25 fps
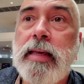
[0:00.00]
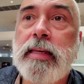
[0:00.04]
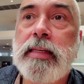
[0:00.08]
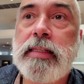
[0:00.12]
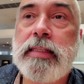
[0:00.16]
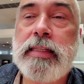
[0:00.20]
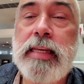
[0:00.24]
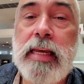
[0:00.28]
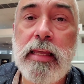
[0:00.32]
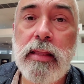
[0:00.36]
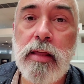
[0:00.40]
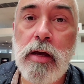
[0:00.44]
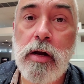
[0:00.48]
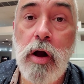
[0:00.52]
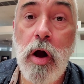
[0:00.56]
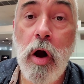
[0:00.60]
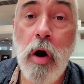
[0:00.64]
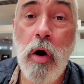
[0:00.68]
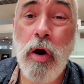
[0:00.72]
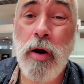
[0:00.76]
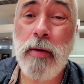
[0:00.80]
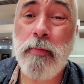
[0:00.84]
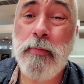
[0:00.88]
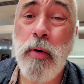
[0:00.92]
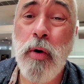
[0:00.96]
see the
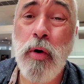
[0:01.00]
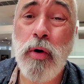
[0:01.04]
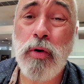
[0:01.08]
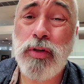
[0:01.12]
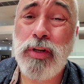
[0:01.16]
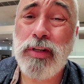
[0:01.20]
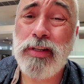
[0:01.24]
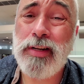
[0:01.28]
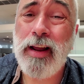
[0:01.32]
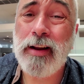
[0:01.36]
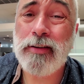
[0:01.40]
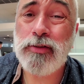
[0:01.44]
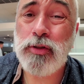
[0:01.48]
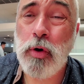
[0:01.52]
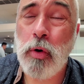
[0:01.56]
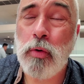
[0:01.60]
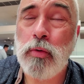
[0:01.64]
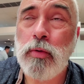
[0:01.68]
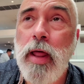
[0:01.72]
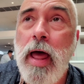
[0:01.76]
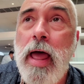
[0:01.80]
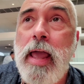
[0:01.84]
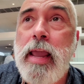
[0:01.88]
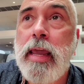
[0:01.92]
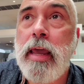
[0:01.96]
car in person and
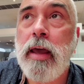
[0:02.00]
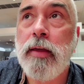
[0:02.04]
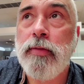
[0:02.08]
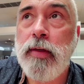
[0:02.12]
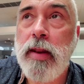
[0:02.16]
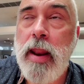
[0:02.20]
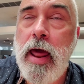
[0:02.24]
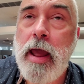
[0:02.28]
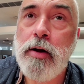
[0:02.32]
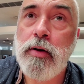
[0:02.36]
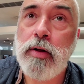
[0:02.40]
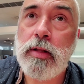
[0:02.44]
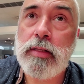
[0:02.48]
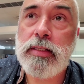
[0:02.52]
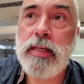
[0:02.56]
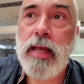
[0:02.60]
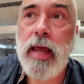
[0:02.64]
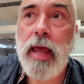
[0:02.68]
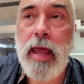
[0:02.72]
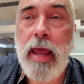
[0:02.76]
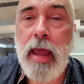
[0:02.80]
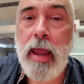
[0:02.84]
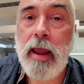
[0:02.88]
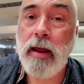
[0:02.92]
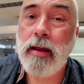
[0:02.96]
don't like it, that I could
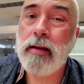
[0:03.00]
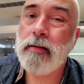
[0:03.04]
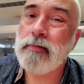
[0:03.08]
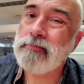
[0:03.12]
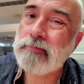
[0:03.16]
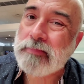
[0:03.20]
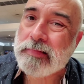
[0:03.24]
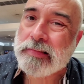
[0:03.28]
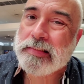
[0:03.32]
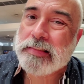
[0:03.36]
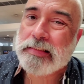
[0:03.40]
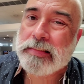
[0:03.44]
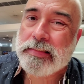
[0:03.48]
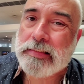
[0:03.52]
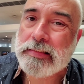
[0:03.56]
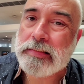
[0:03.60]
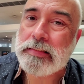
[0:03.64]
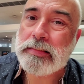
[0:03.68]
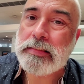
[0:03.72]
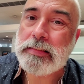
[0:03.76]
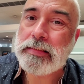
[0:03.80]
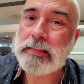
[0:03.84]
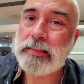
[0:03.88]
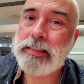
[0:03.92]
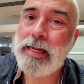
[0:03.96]
say, hey,
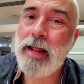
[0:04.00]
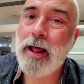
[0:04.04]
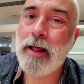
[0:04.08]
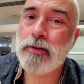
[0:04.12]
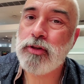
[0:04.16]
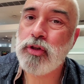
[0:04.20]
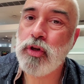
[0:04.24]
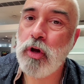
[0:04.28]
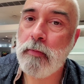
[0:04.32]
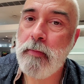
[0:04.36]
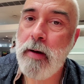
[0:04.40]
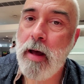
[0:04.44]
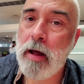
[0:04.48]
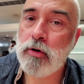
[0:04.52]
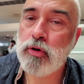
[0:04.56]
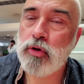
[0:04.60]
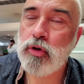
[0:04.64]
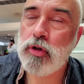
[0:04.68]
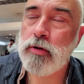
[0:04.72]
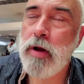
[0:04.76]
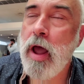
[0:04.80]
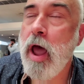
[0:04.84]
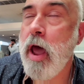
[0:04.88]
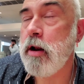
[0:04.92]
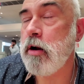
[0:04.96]
not so
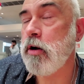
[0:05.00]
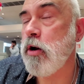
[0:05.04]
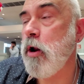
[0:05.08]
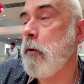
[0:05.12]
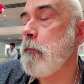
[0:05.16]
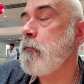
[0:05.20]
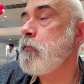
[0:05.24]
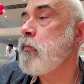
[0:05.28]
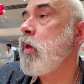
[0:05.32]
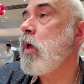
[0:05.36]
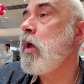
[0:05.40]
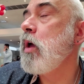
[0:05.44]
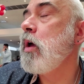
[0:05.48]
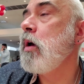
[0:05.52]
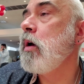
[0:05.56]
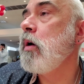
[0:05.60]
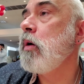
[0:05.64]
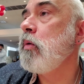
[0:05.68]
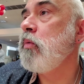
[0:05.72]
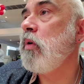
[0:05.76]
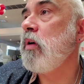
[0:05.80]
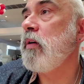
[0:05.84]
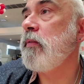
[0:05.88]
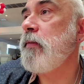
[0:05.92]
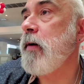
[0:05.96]
much. I don't know.
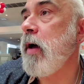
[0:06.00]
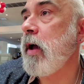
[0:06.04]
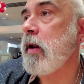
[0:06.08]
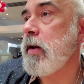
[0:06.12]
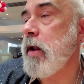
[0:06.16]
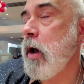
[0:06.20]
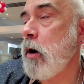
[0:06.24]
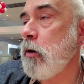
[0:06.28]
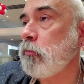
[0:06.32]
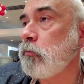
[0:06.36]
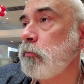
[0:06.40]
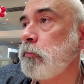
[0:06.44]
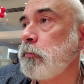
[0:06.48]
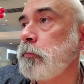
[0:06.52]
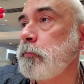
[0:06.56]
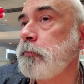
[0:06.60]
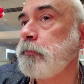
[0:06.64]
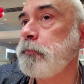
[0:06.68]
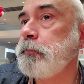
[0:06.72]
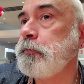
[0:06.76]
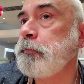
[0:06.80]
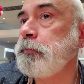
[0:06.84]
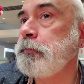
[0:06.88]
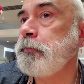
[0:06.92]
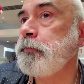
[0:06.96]
We'll find out.
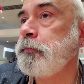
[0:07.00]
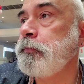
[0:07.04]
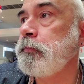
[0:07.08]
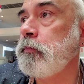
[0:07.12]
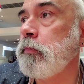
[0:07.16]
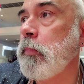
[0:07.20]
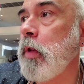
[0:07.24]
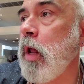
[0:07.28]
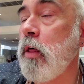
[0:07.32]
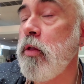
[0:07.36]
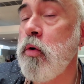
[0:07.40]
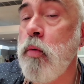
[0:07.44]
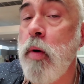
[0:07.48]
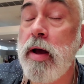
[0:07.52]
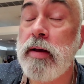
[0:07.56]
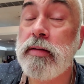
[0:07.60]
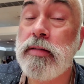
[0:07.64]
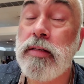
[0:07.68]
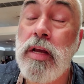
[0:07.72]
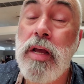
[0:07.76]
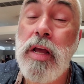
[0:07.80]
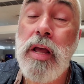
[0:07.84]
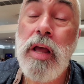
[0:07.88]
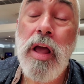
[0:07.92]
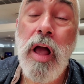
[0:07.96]

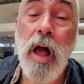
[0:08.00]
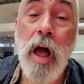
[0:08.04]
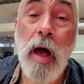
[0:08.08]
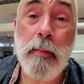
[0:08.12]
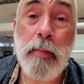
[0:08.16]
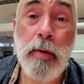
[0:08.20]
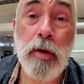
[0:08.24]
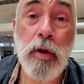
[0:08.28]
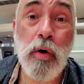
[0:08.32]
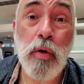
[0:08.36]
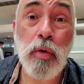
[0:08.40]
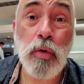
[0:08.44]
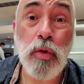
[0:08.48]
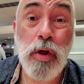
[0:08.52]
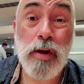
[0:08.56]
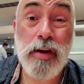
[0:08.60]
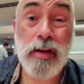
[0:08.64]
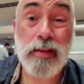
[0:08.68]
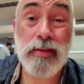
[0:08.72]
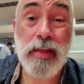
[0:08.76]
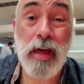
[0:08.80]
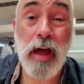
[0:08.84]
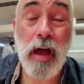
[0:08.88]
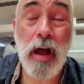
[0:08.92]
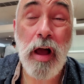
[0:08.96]
Otherwise, I'm going to go look
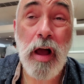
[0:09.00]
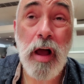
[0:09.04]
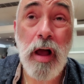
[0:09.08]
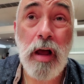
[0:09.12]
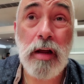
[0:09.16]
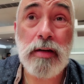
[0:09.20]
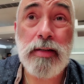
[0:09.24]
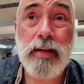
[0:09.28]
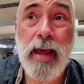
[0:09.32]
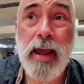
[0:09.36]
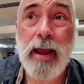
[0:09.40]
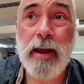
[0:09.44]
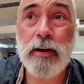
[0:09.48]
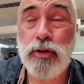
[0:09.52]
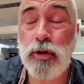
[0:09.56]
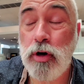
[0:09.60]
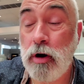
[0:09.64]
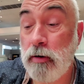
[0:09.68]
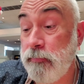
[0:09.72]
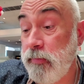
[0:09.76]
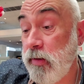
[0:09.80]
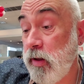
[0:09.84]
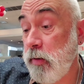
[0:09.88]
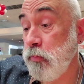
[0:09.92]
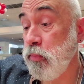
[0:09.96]
at that Honda
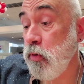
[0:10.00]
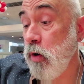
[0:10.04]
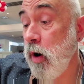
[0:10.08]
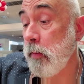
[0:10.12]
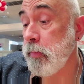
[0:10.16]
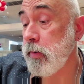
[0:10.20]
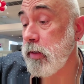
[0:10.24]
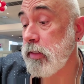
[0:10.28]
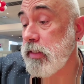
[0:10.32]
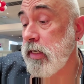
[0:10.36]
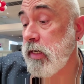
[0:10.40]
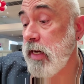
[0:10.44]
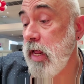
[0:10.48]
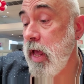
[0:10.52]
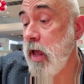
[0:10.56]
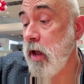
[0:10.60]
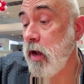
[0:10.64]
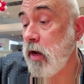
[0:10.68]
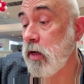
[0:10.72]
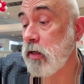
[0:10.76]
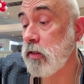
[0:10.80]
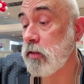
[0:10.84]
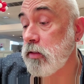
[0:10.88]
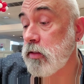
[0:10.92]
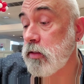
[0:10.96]
HRV probably today
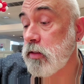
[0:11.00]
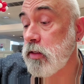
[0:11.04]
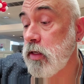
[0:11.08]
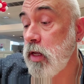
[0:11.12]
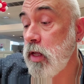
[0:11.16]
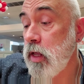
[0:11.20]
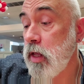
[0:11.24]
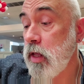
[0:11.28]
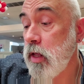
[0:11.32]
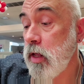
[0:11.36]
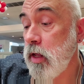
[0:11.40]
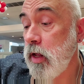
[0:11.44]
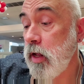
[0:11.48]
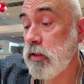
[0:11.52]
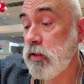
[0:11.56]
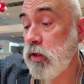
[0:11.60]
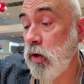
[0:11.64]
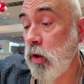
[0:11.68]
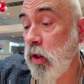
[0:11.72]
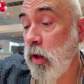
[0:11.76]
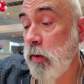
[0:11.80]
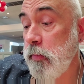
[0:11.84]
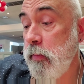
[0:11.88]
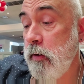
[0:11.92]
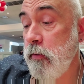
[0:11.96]
because it's
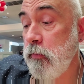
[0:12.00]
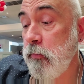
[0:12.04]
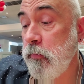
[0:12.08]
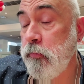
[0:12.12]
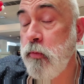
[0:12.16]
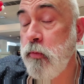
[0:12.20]
only about